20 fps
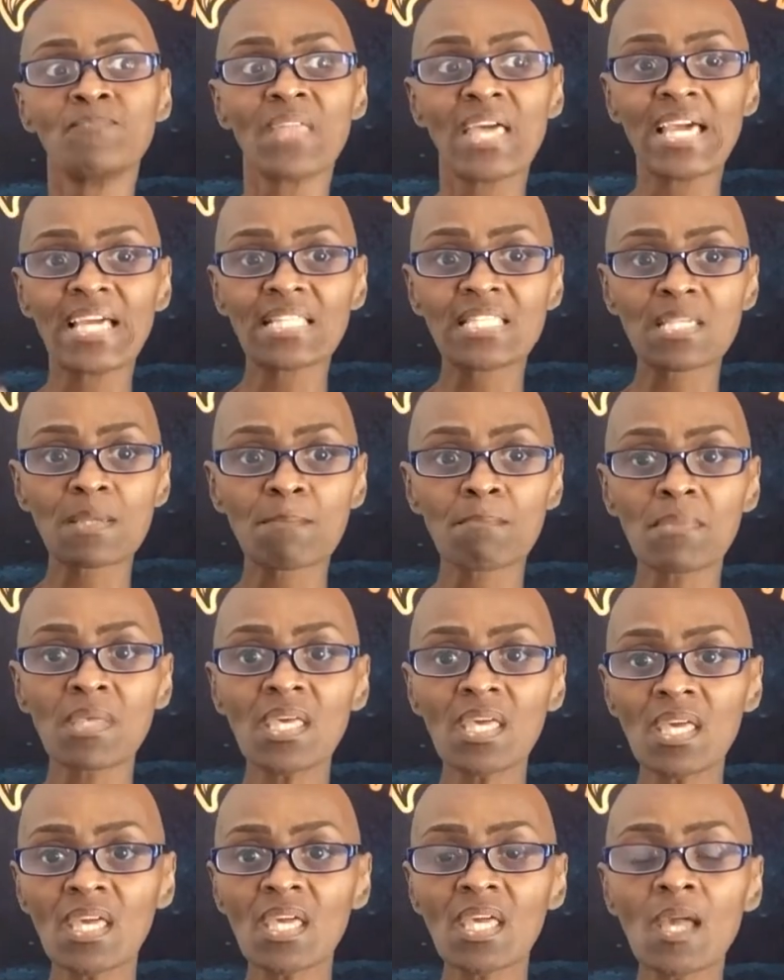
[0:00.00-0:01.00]
And to
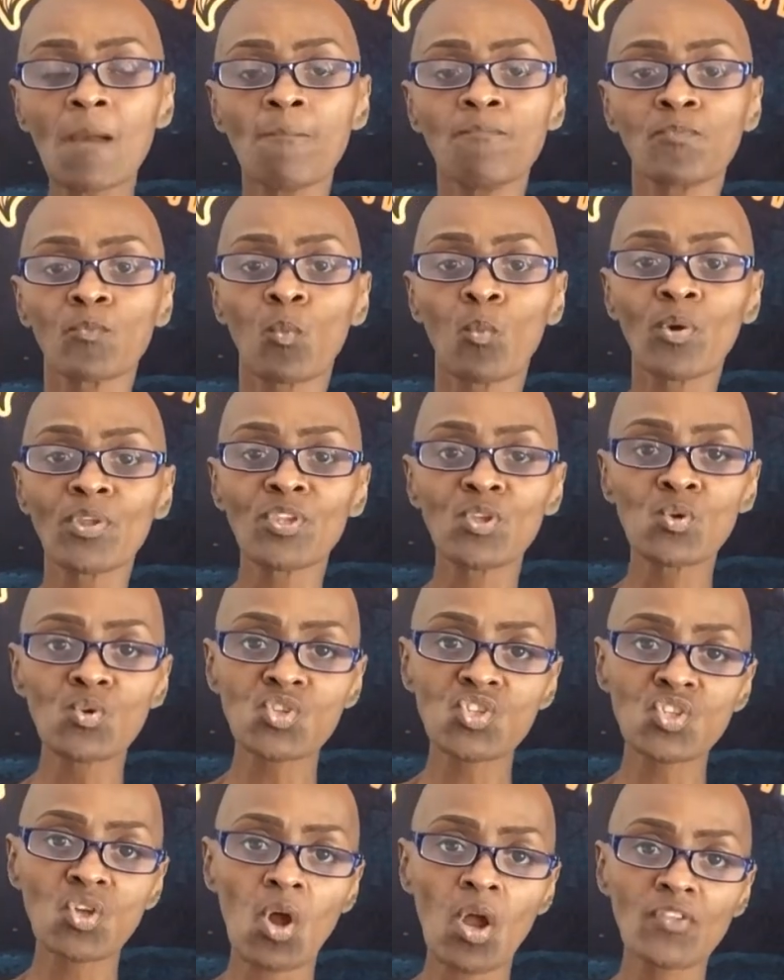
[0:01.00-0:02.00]
me, when you
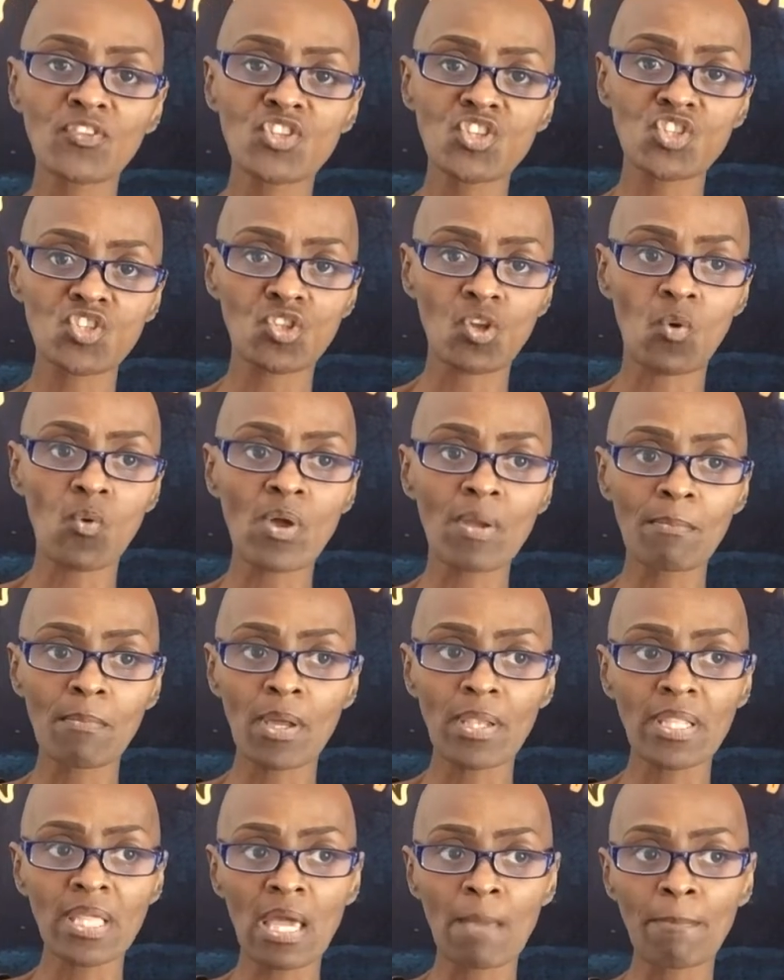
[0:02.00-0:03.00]
start just throwing
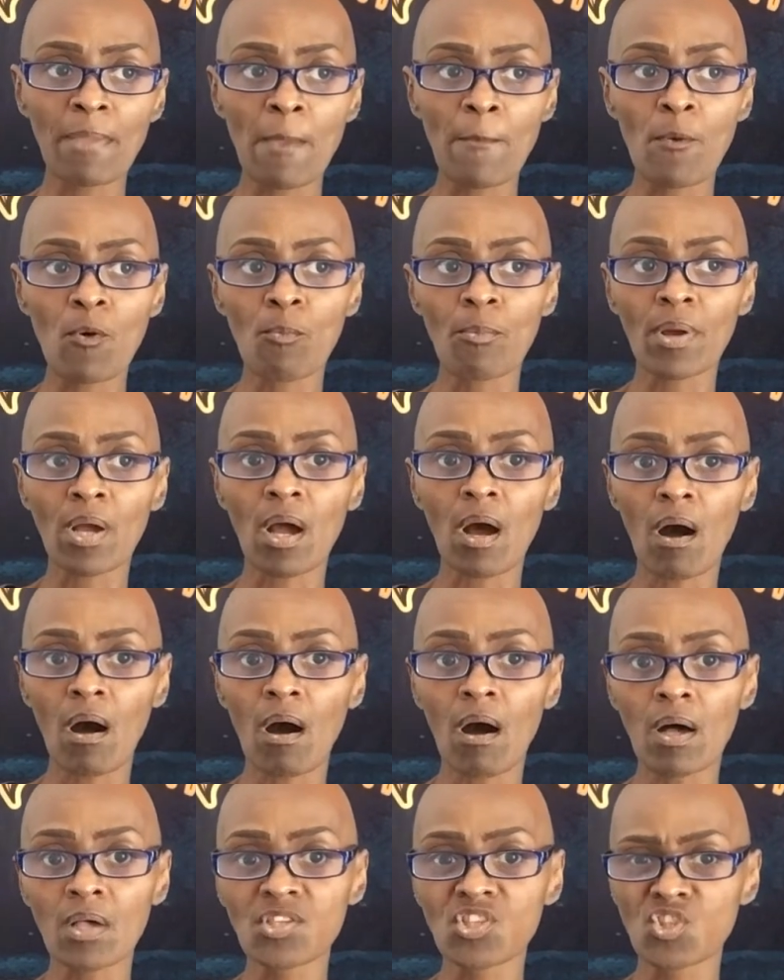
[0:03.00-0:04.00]
money at people
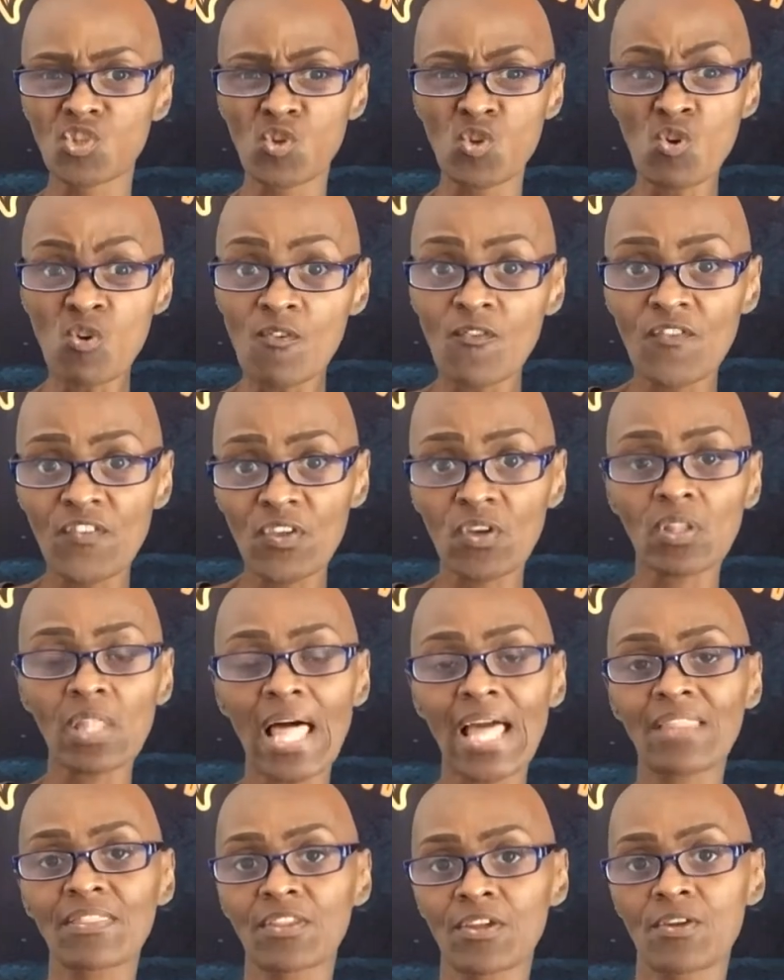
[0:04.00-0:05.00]
because you feel
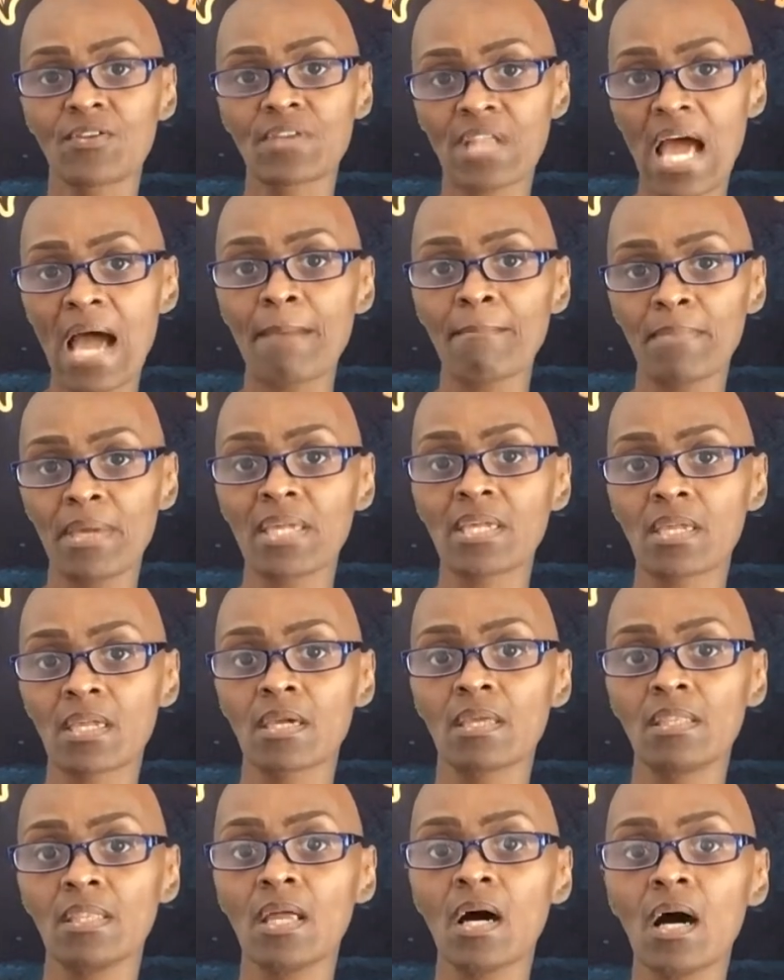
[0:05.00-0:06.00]
like they're not
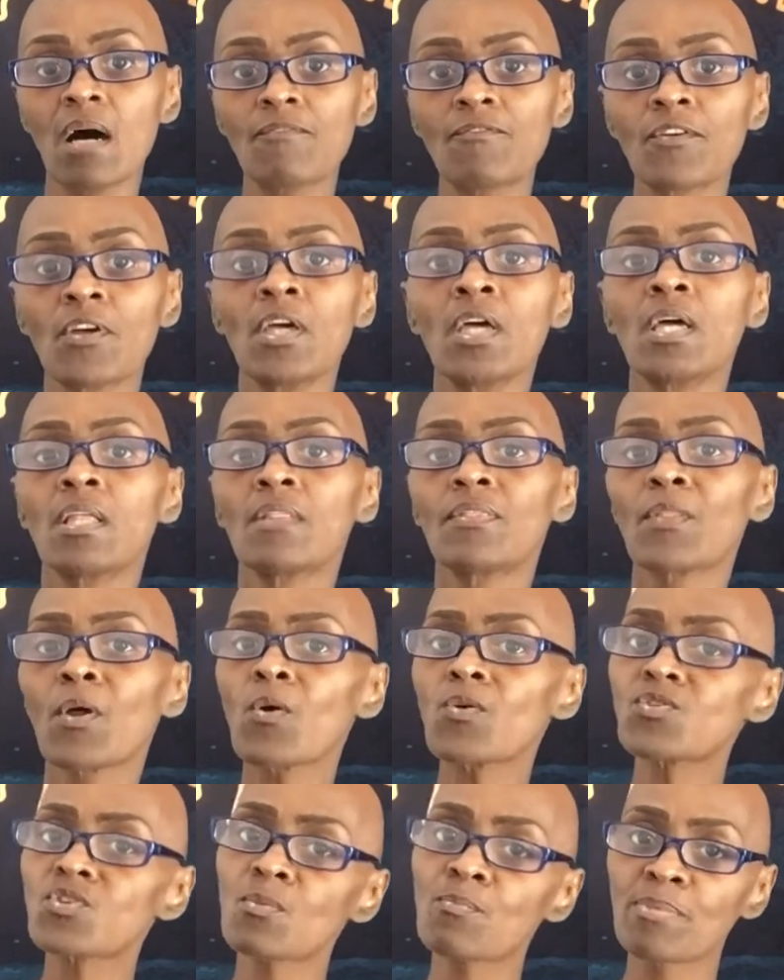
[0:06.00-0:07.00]
making enough,
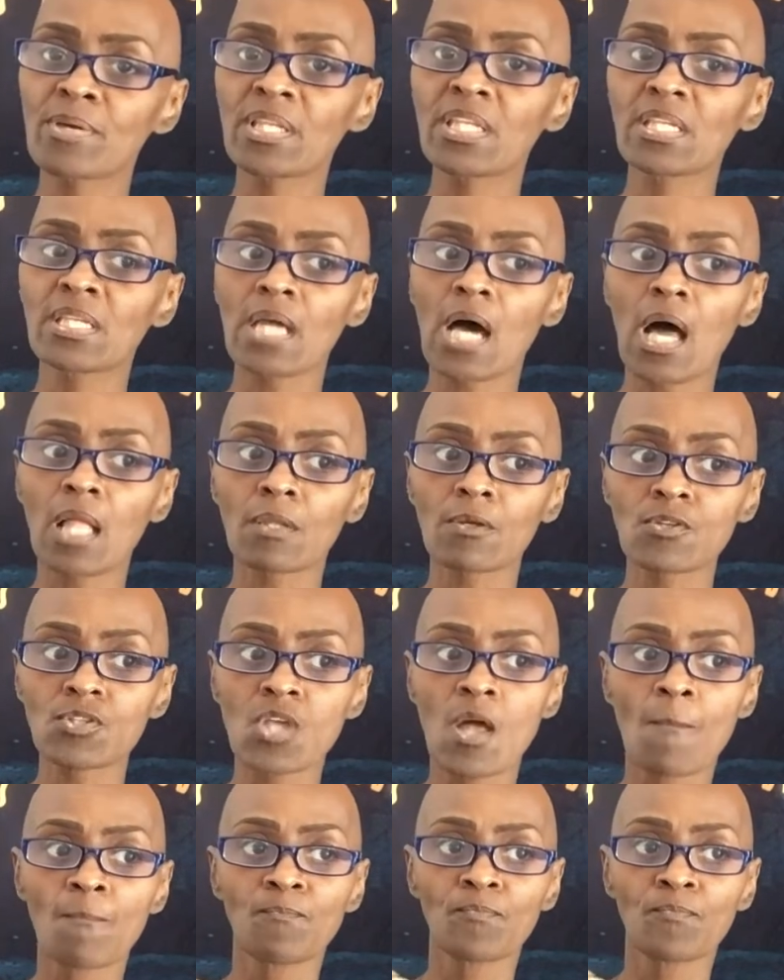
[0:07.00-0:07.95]
those are pity dollars.